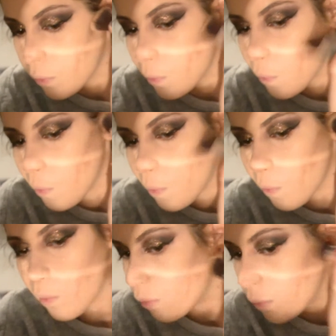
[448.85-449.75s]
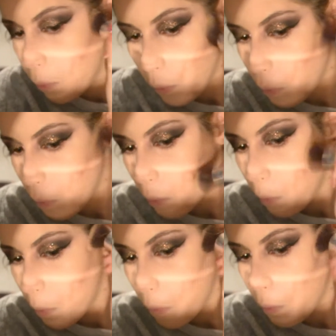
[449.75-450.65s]
palette I believe
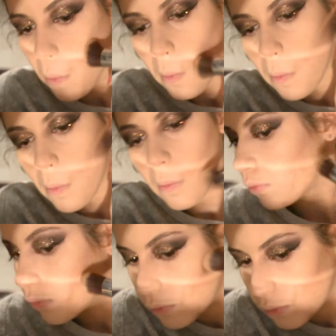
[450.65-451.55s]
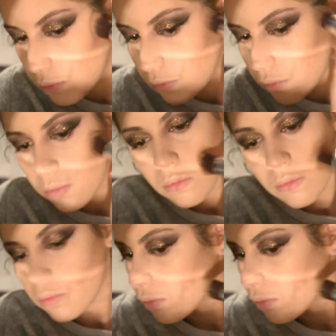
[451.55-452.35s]
this is called the Makeup Revolution Sculpt